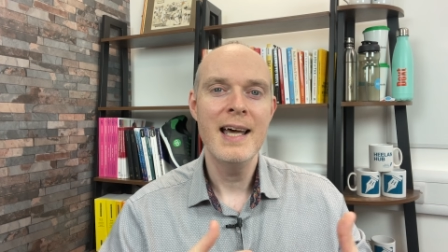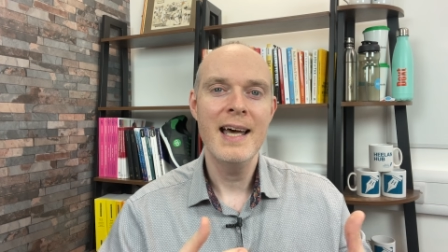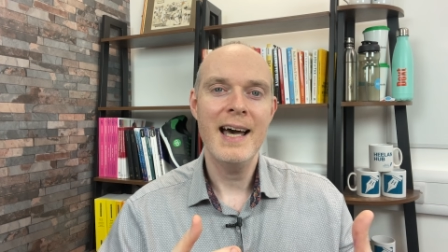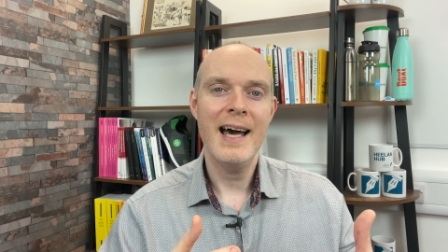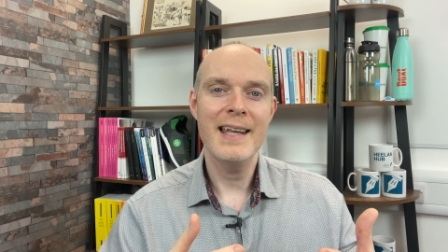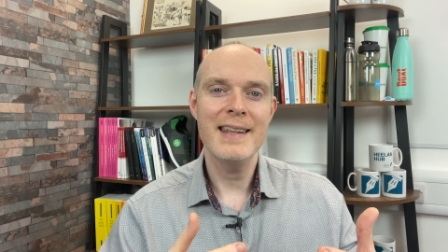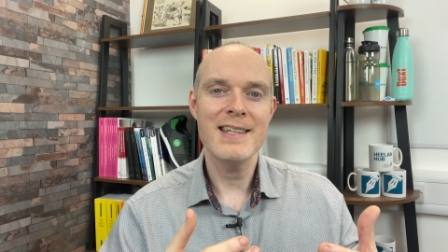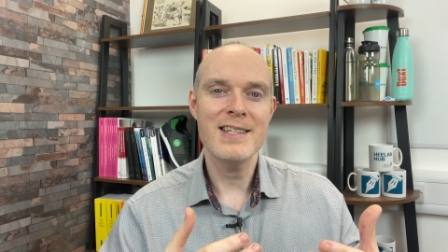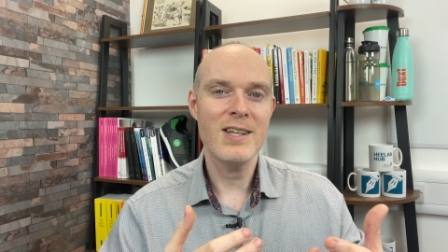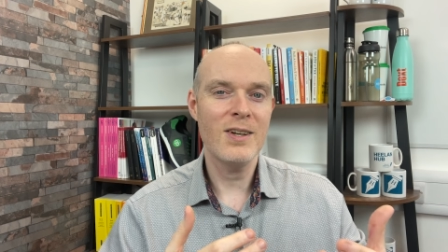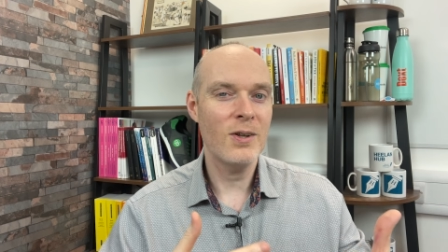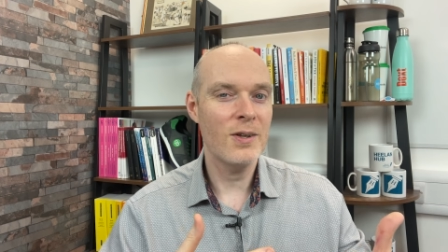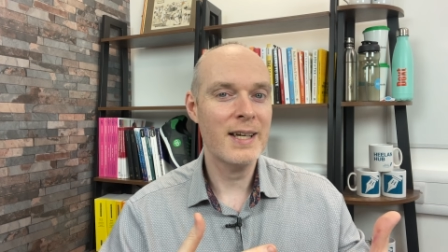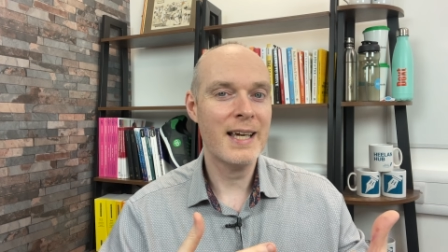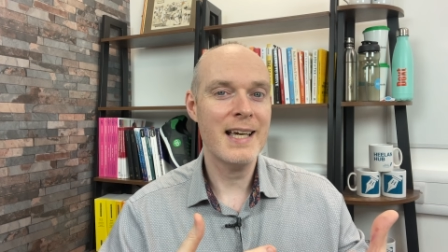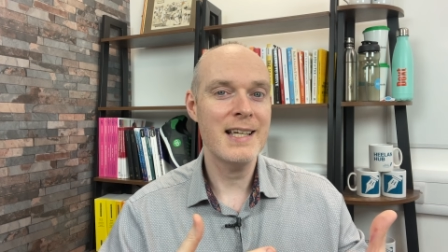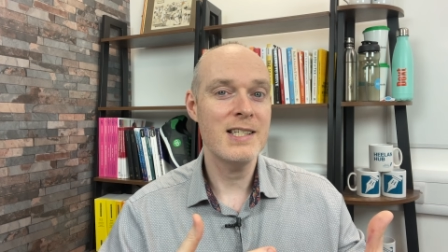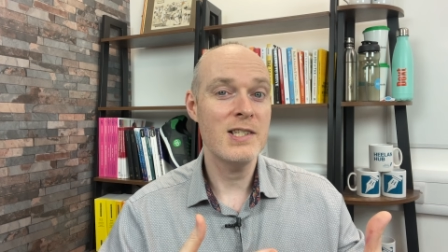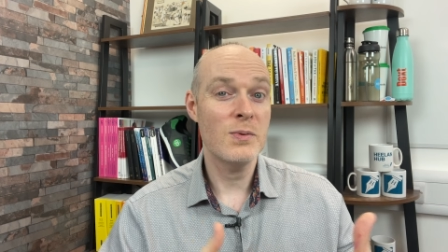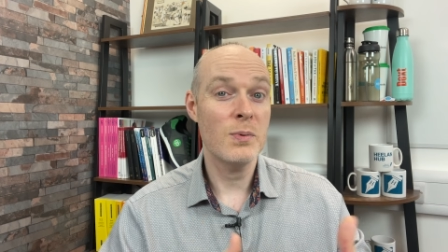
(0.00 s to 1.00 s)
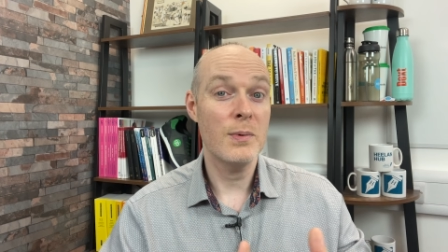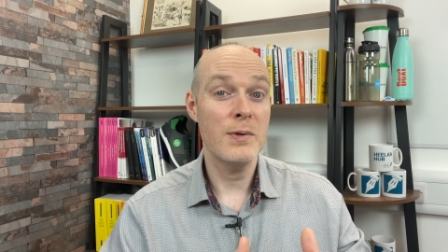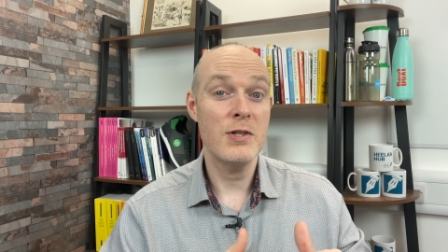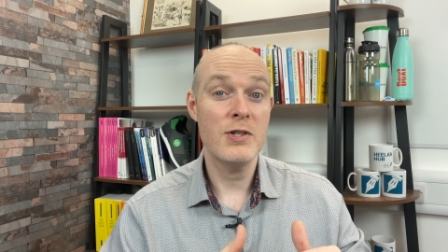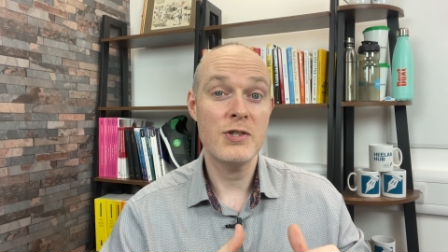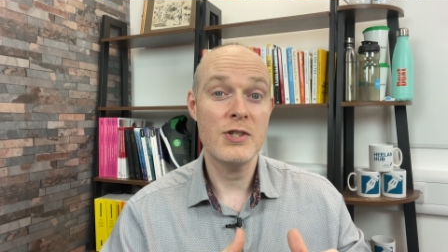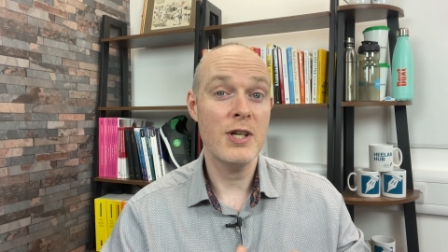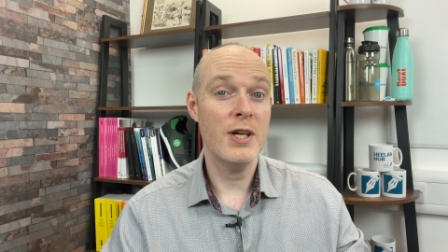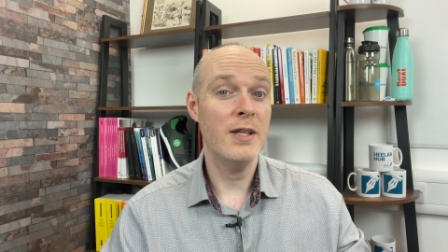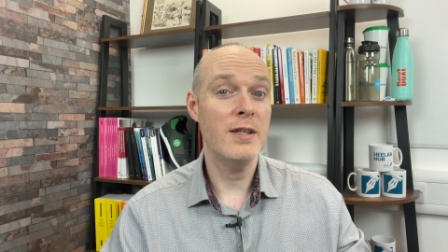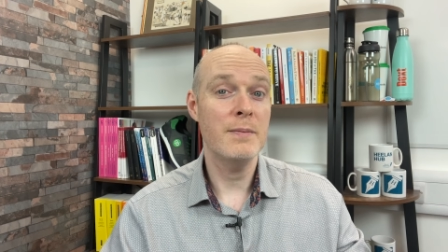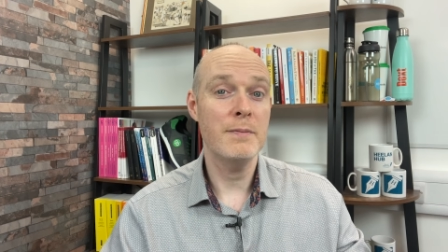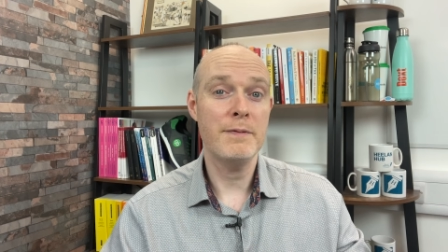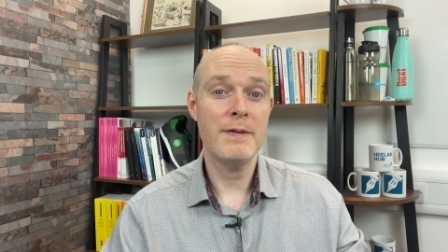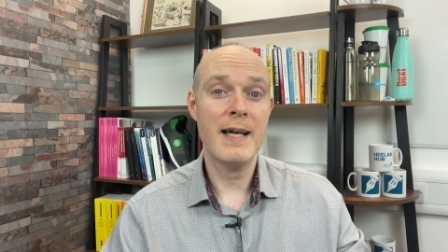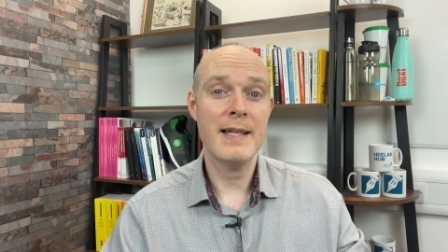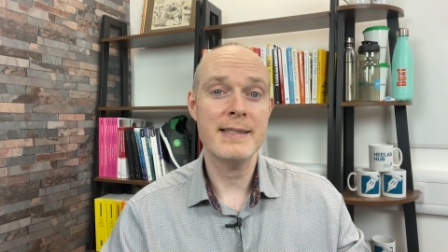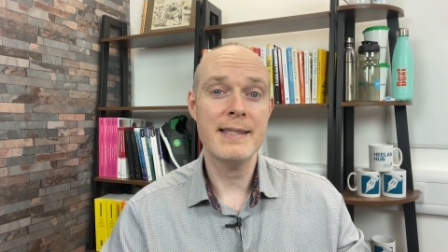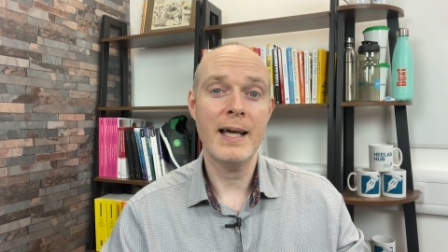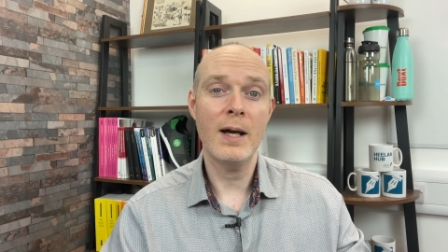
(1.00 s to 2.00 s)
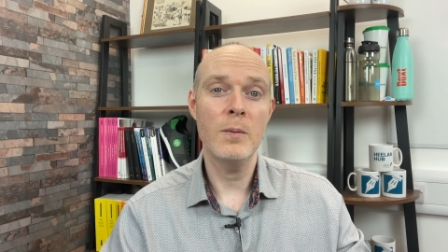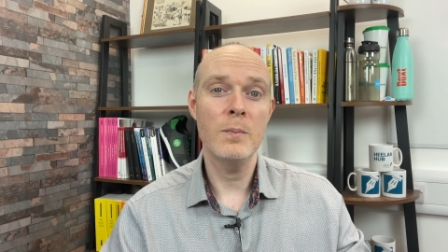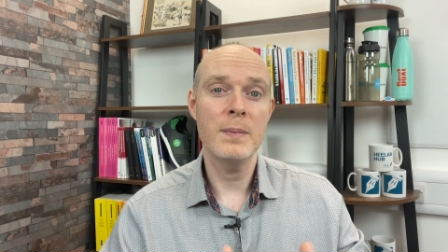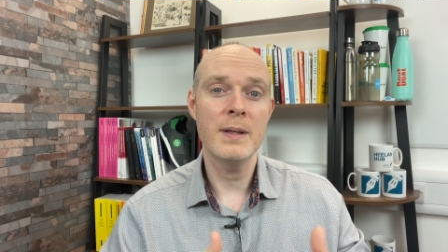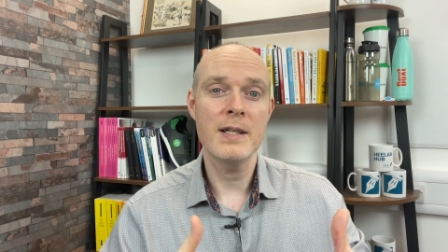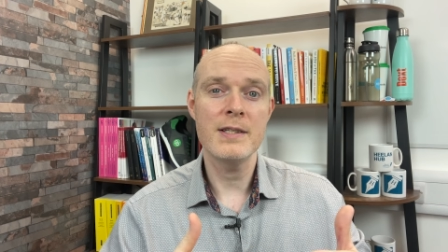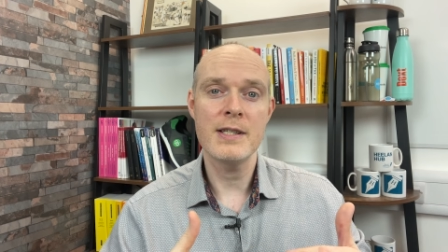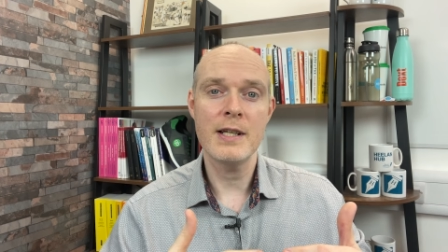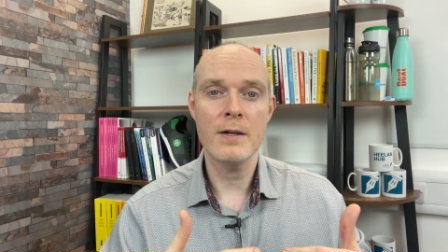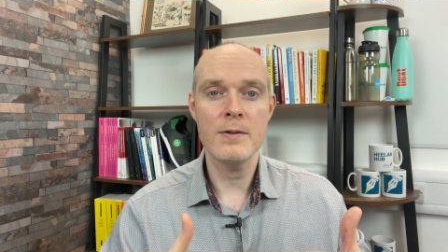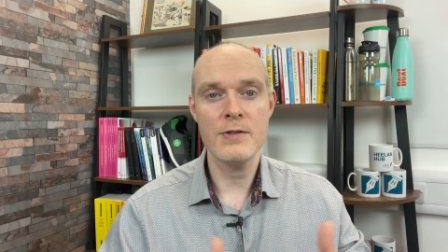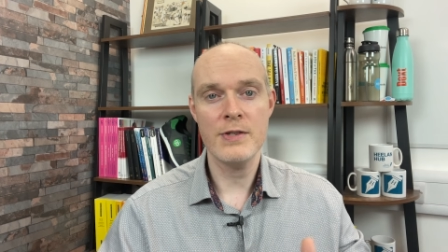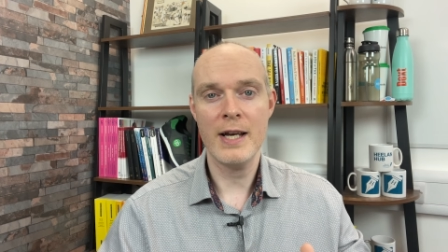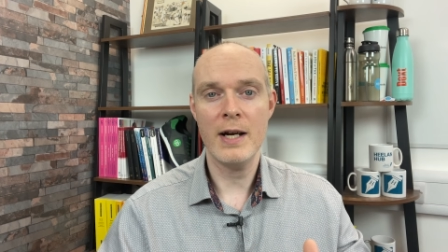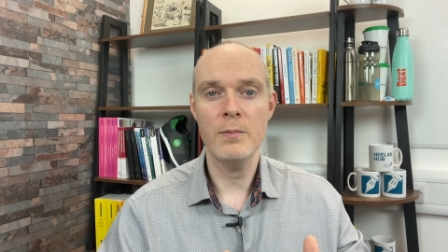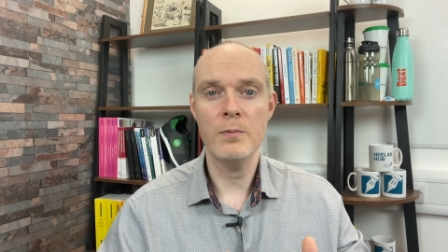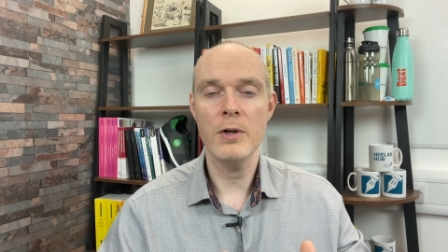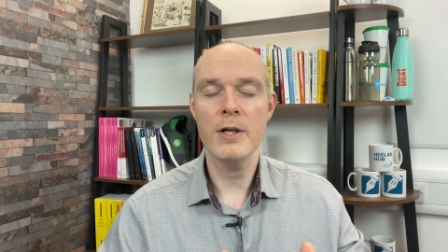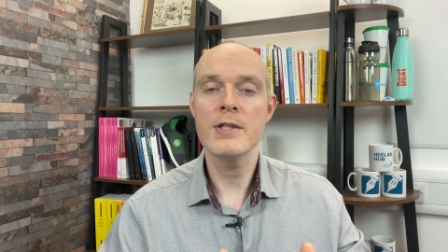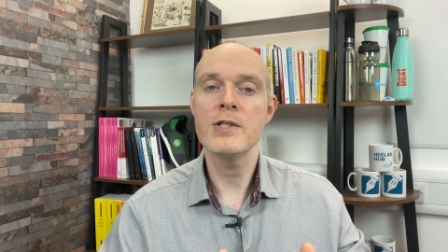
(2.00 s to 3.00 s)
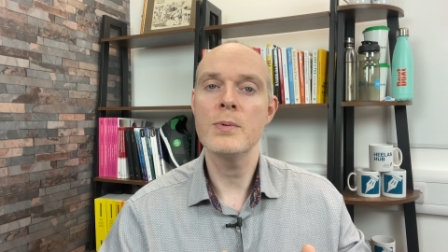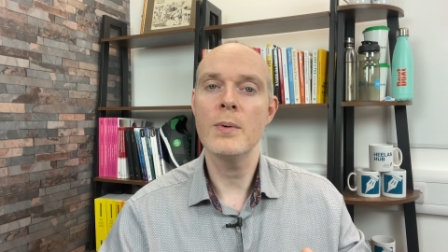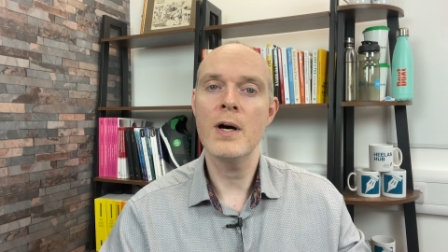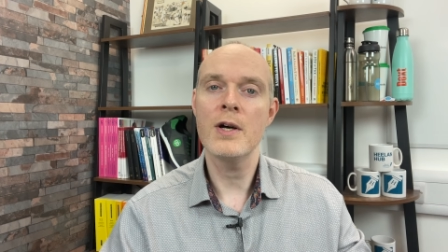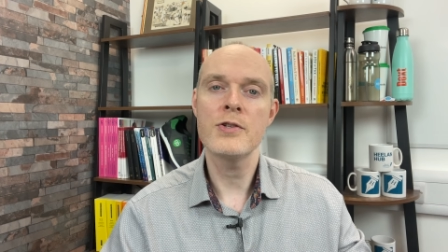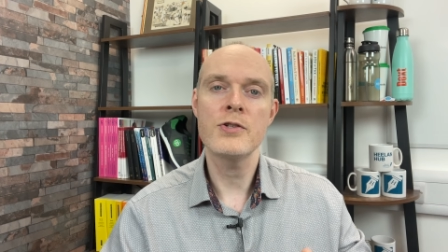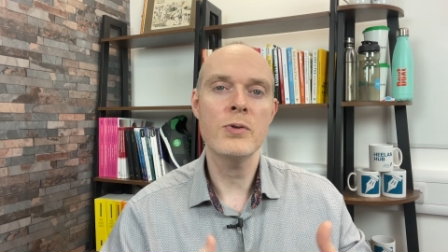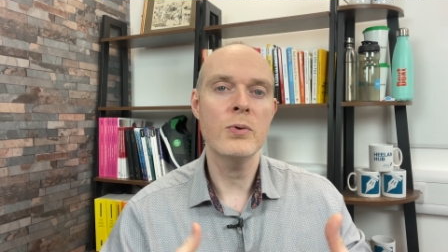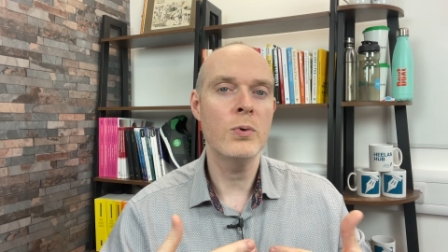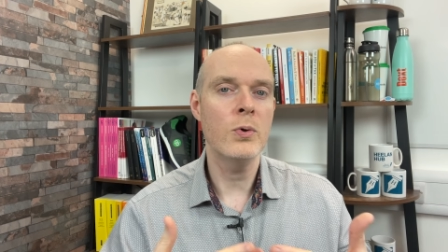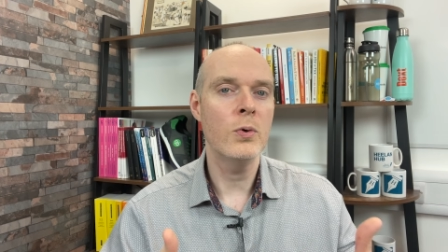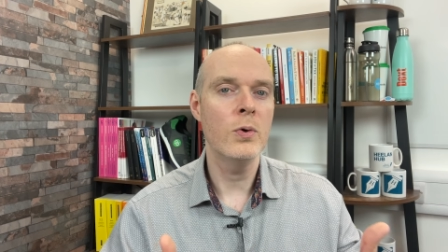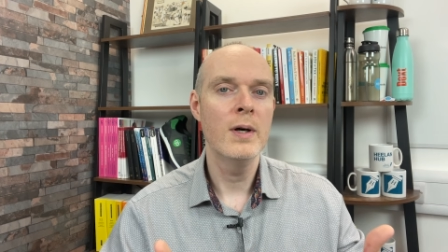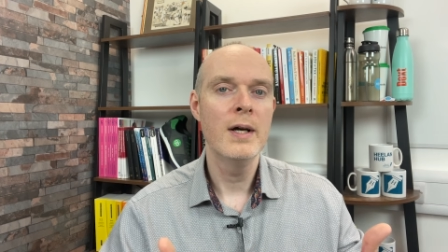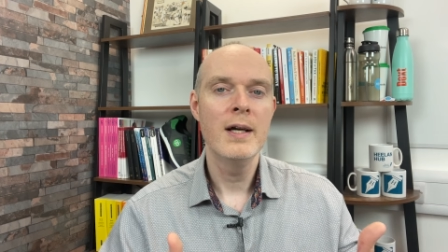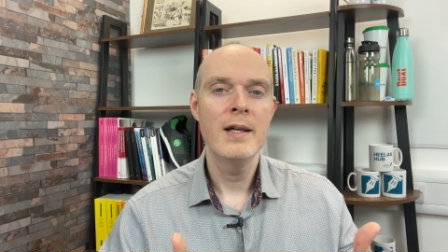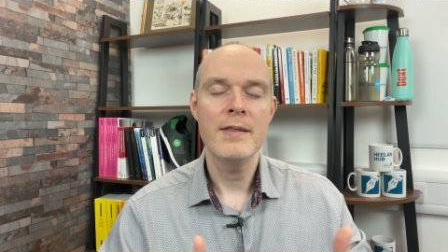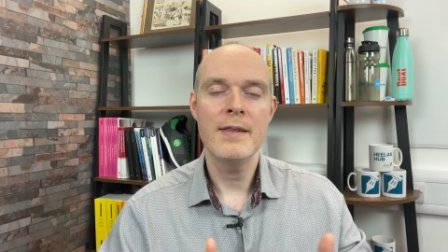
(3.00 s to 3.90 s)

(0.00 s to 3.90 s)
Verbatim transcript: and there's a lot of cases where we just turn them flat down because they don't sound right to us or